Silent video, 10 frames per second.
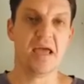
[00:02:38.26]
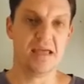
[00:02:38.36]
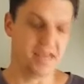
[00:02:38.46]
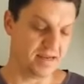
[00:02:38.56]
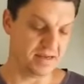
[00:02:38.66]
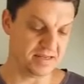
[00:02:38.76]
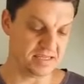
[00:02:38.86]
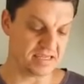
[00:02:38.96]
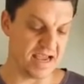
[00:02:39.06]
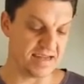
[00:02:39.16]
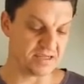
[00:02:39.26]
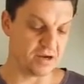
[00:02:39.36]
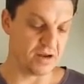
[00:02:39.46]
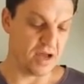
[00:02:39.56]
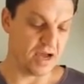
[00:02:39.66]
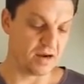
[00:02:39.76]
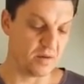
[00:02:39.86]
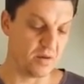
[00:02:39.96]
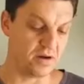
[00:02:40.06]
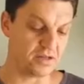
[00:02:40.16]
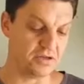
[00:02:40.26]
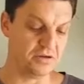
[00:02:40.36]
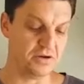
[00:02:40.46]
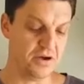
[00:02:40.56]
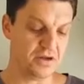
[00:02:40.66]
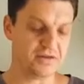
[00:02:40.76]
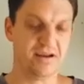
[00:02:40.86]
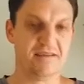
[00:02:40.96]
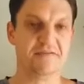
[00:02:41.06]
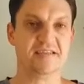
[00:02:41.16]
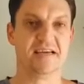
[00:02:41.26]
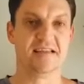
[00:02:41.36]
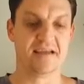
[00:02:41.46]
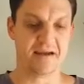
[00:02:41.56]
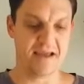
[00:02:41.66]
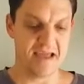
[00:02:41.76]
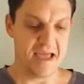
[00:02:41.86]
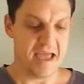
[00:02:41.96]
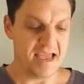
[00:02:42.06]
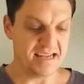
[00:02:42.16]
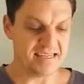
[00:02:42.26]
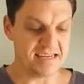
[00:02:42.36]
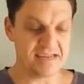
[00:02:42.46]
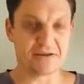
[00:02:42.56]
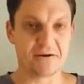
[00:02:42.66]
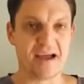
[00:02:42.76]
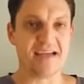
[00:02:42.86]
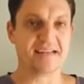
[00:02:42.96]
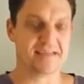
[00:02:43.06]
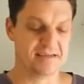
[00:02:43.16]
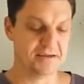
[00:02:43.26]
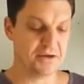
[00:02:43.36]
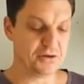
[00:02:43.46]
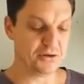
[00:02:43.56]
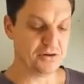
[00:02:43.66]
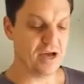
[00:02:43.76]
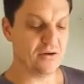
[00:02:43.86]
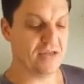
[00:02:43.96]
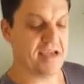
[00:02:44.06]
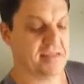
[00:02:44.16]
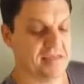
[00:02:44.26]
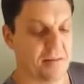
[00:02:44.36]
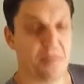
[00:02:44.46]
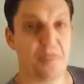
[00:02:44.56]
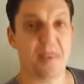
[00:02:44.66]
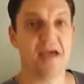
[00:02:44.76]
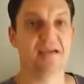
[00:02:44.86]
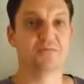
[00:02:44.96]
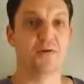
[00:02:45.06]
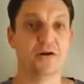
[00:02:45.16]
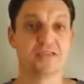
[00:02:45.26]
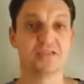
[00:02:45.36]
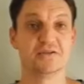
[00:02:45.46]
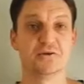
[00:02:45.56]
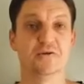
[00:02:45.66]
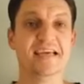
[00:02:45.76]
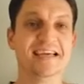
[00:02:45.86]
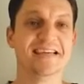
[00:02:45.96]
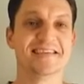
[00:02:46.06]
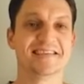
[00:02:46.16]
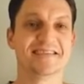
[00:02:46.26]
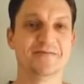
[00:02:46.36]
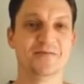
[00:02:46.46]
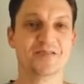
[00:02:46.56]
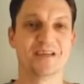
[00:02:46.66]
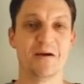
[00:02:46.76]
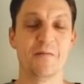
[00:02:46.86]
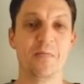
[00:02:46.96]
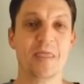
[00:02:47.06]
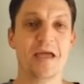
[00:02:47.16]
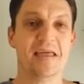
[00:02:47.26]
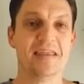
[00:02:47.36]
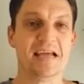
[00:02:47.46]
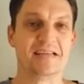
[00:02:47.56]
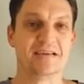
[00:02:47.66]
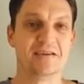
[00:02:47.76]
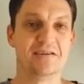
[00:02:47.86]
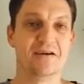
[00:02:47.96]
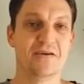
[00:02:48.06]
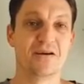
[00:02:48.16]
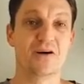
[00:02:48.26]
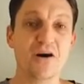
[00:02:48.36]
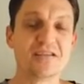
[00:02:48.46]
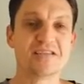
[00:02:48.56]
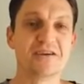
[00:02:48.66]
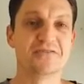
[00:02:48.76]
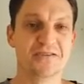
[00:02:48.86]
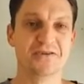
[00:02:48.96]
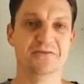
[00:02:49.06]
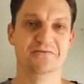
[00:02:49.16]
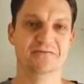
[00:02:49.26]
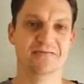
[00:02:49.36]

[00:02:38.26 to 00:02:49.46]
And then he just adds on, I command you to love each other. Isn't it great to know that as pastors or leaders or so, that, you know, God chose you.